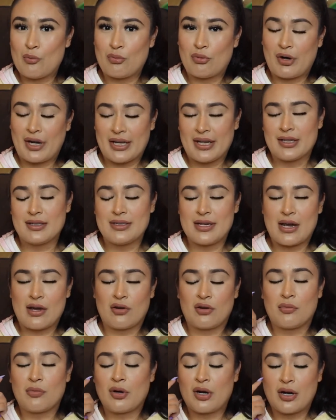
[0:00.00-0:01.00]
break it
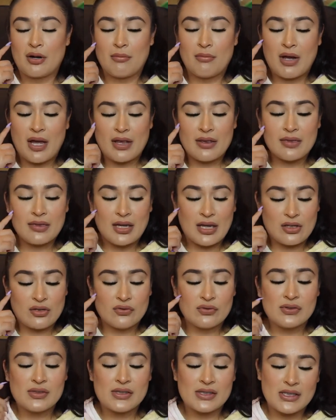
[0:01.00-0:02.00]
down per month and
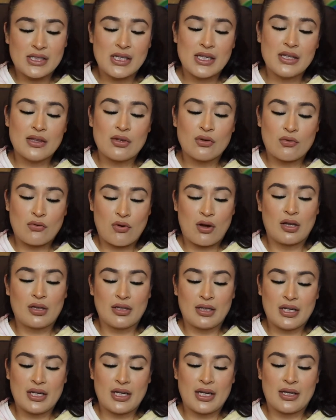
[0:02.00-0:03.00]
you see the
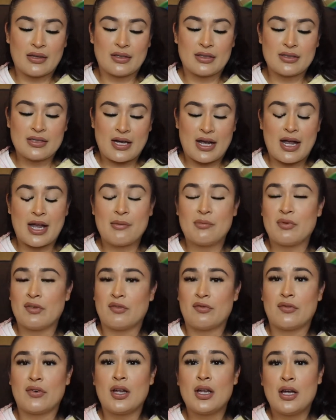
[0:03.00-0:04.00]
quality and the type
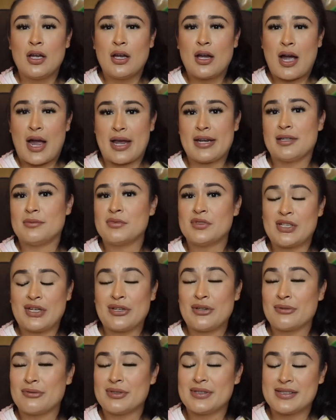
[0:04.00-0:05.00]
of items
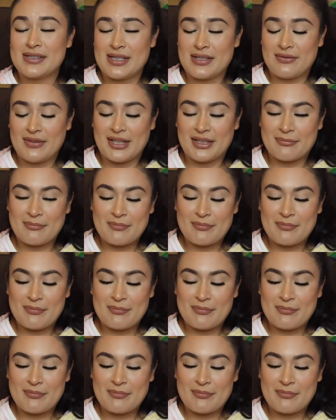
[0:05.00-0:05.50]
that you're receiving.